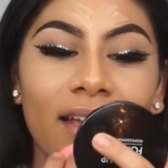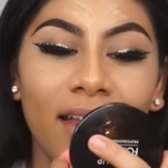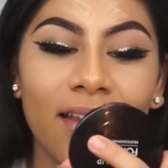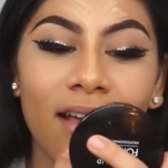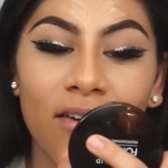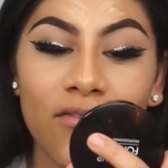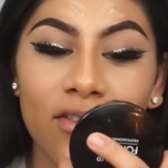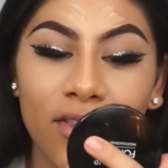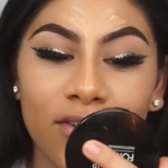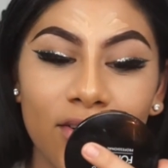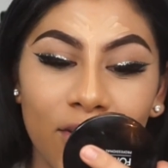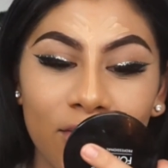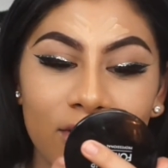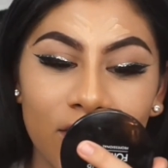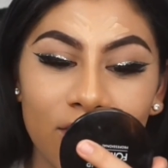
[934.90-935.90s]
and have all the
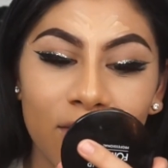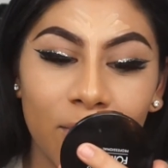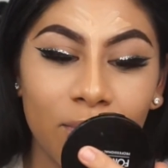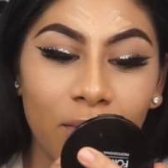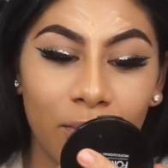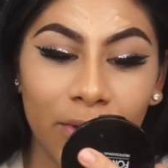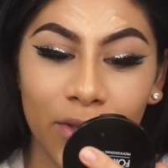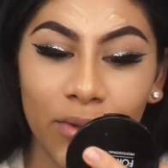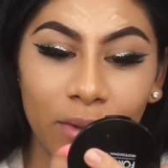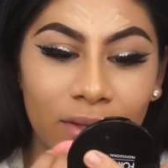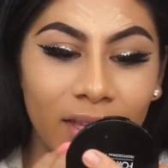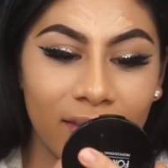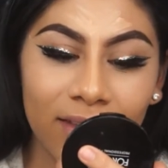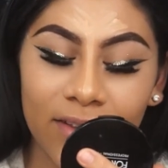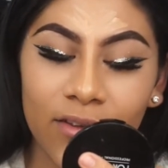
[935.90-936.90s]
noise to the point where you
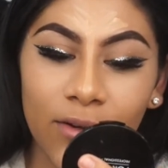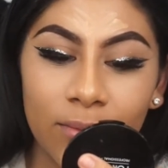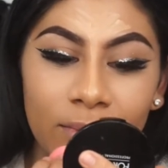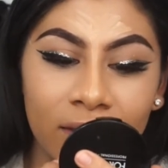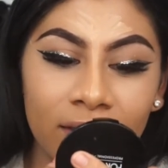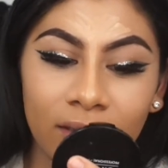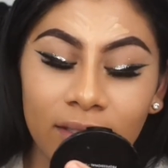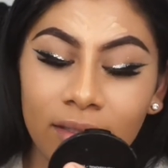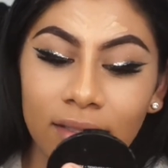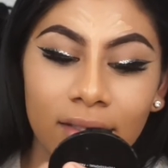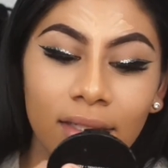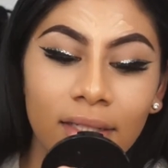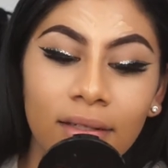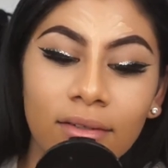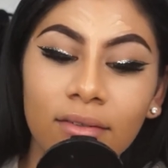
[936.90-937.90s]
can't hear me.
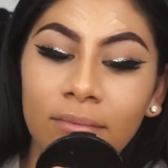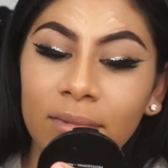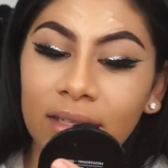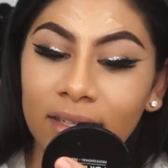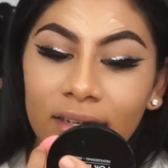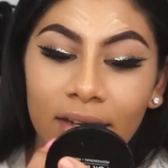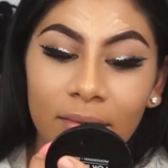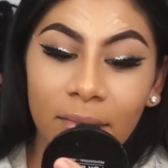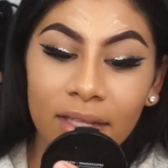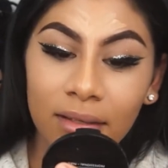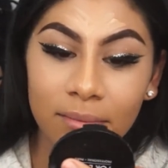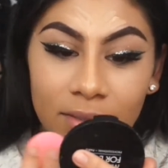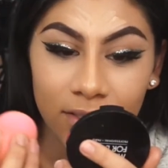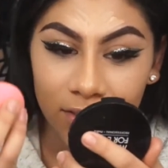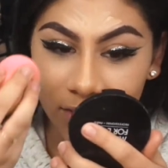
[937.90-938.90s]
Oh my god, my
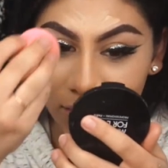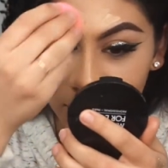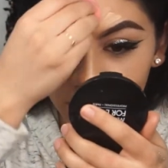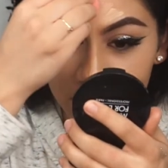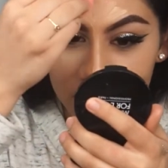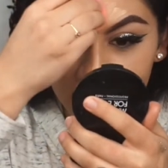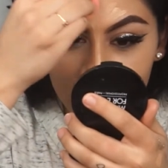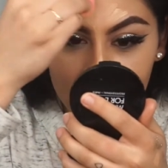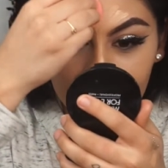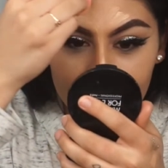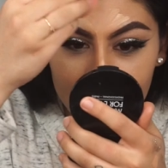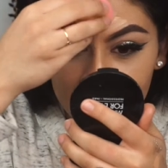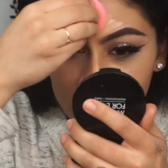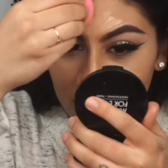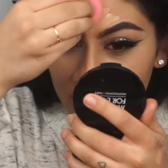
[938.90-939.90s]
lips are super
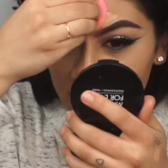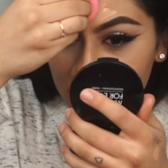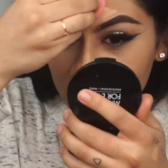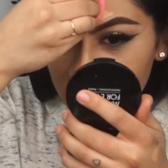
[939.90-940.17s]
chapped. That is